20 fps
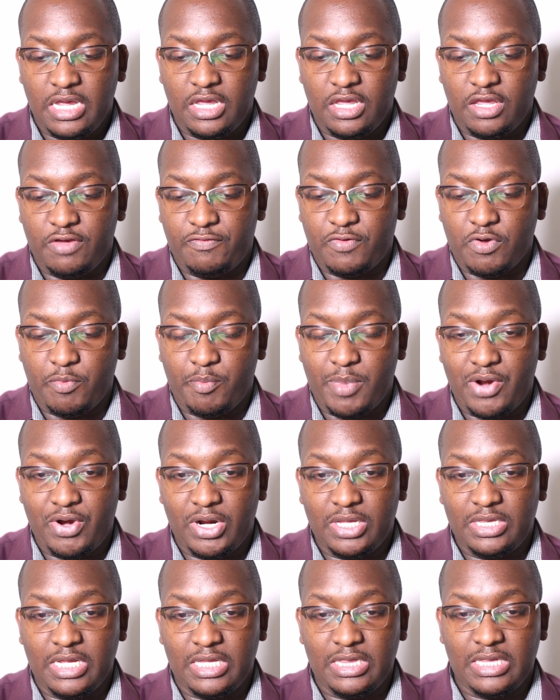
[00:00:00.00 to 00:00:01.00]
If you're
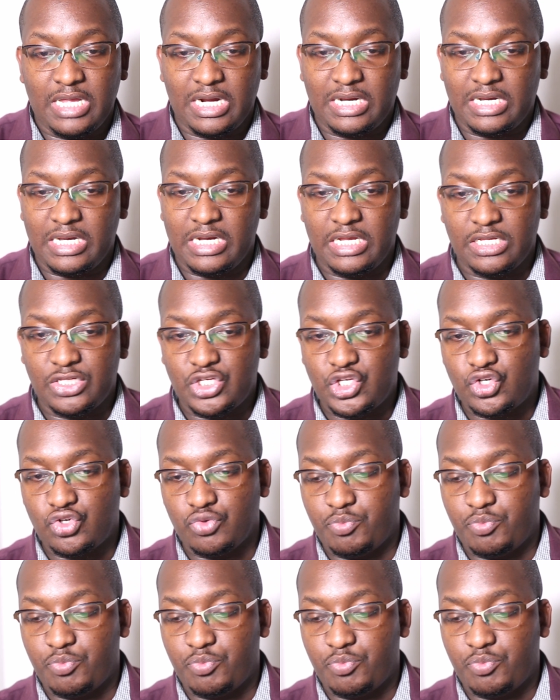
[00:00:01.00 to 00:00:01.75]
married, then that needs to